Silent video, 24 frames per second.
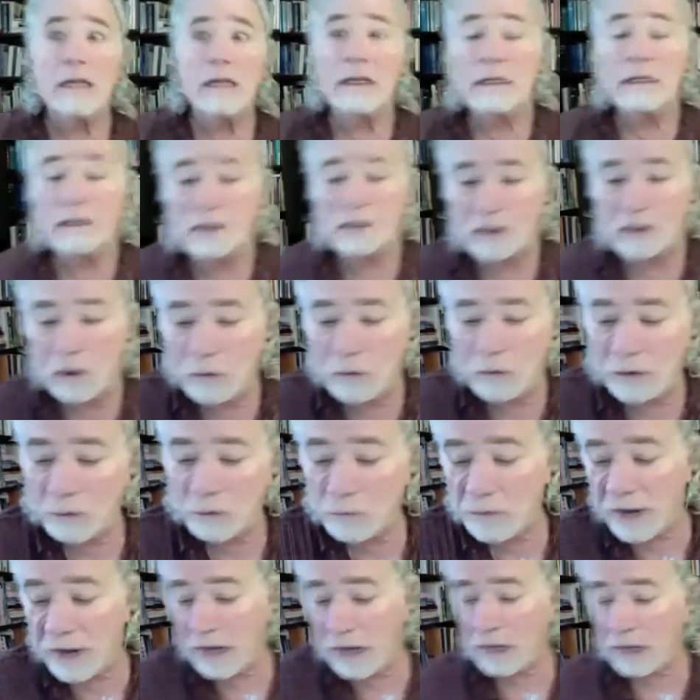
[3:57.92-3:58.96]
So the
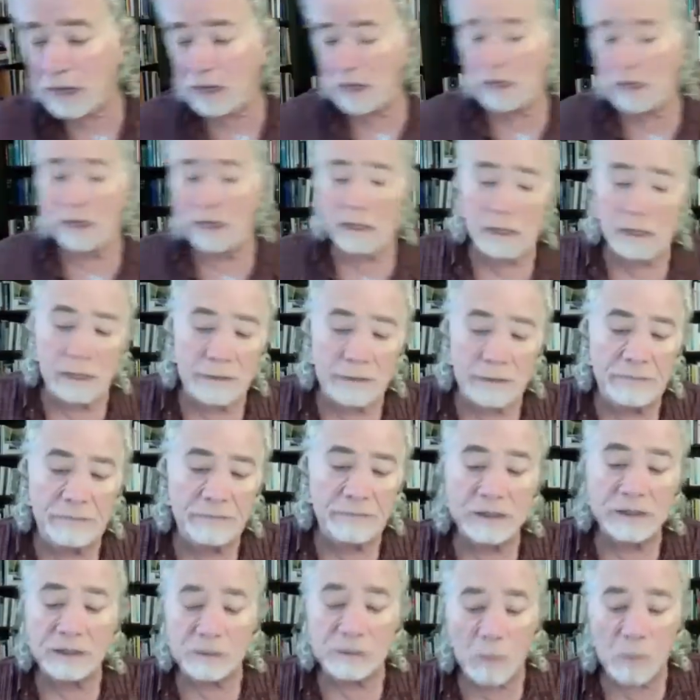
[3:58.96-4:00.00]
reading
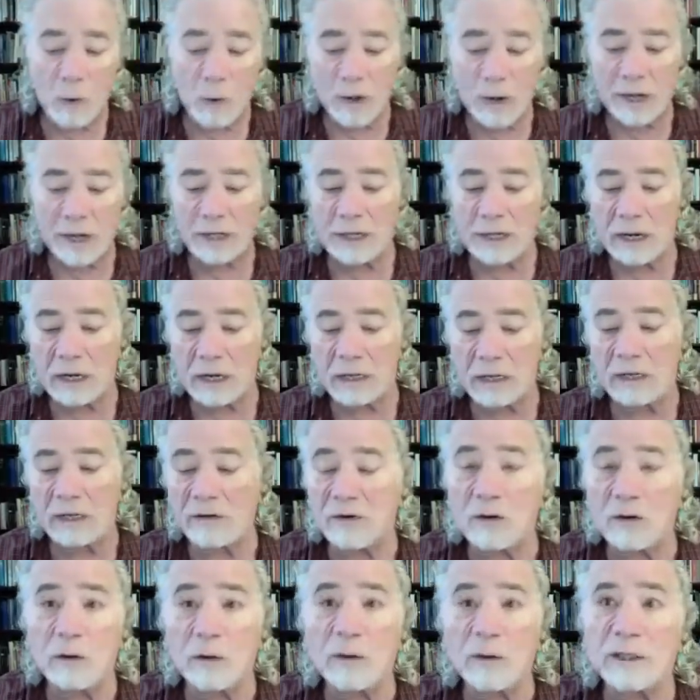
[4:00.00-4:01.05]
this morning that I'm going to
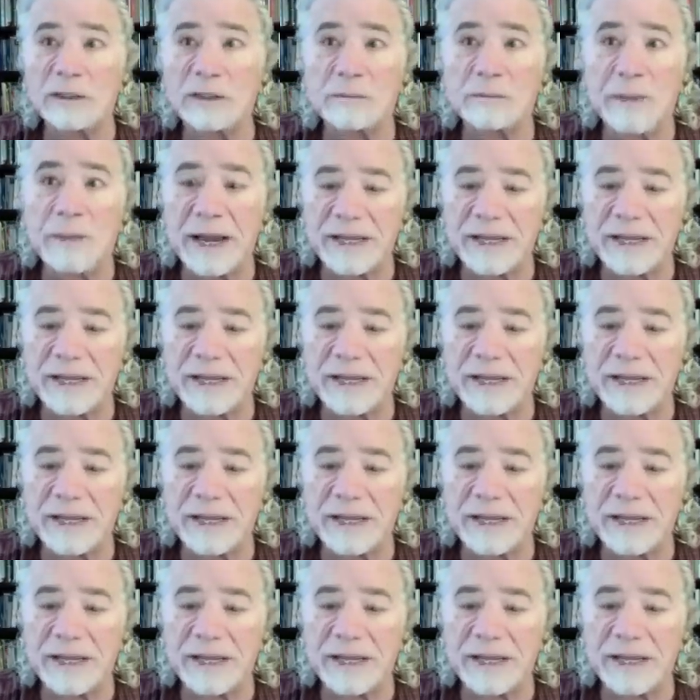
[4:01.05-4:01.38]
do is by